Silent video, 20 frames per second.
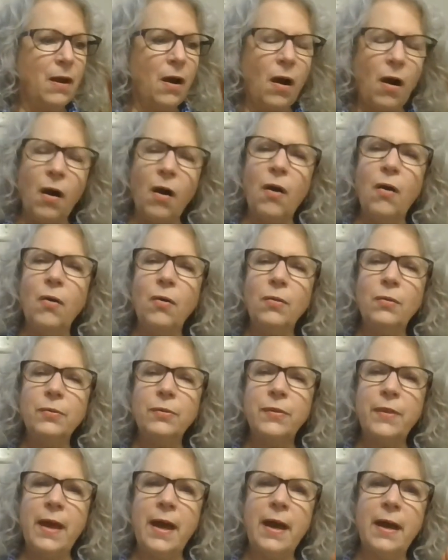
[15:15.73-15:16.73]
all
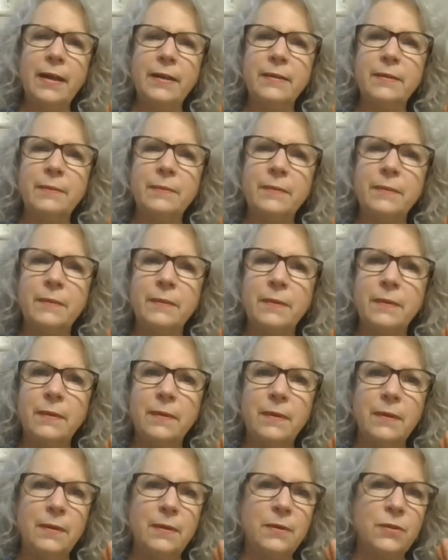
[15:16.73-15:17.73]
that
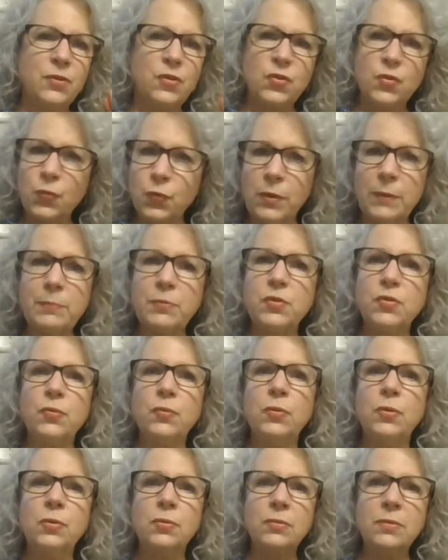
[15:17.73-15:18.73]

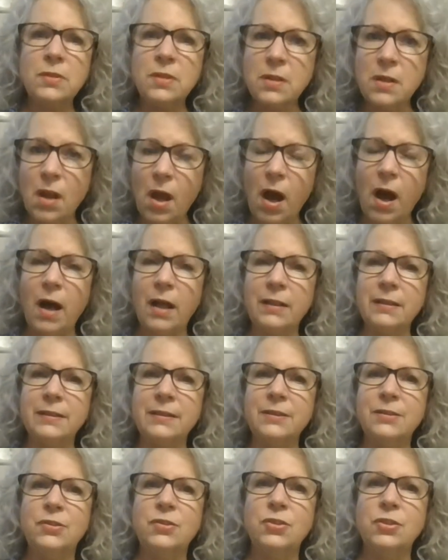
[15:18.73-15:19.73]
scriptural
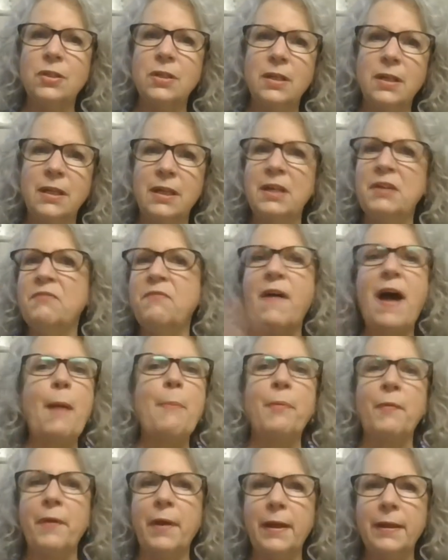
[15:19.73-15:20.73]
knowledge
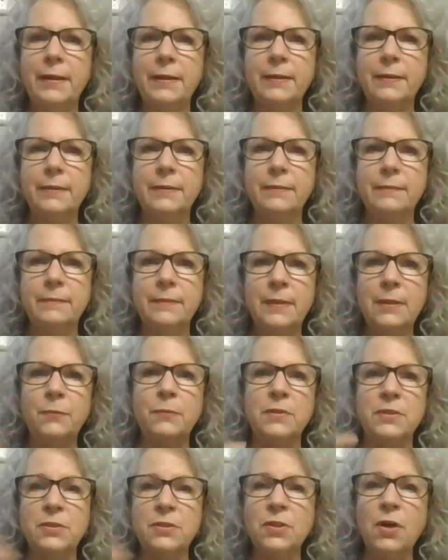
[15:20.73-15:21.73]
evaporated. It
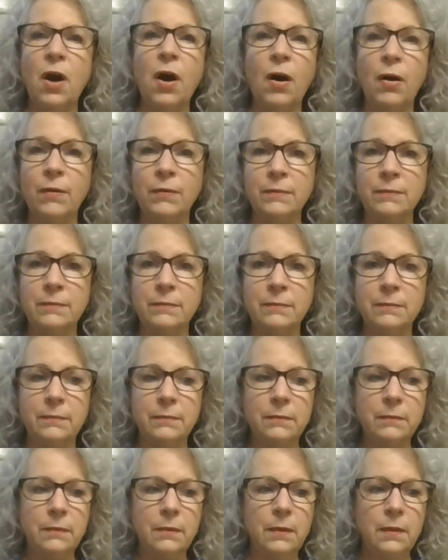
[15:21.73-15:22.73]
was gone.
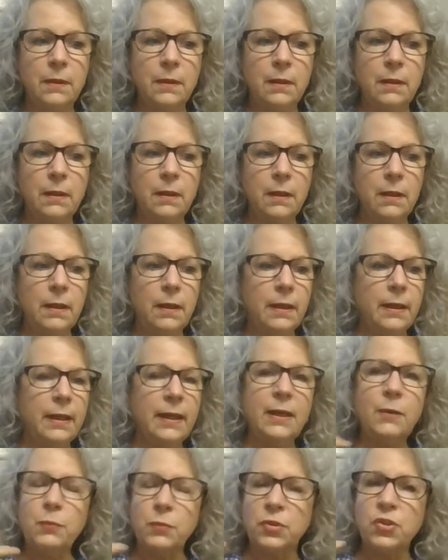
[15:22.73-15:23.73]

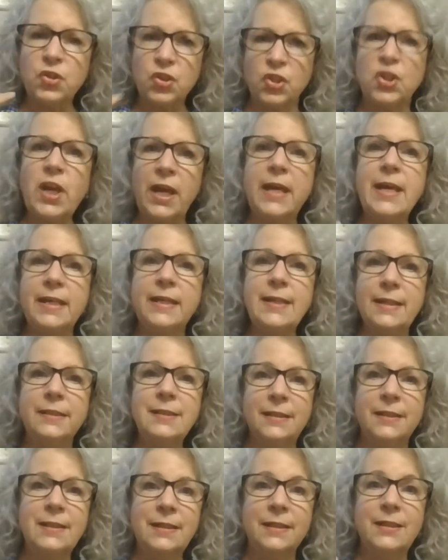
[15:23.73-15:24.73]
It was
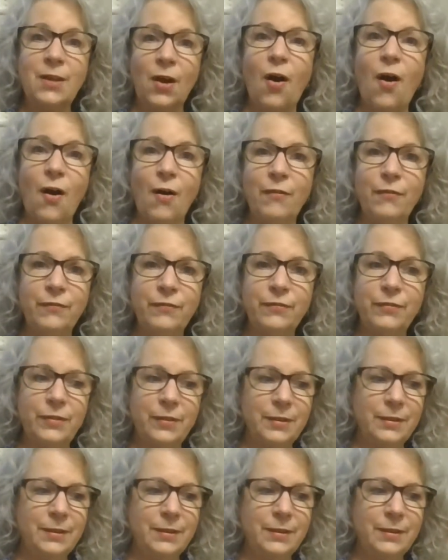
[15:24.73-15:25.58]
shaken off.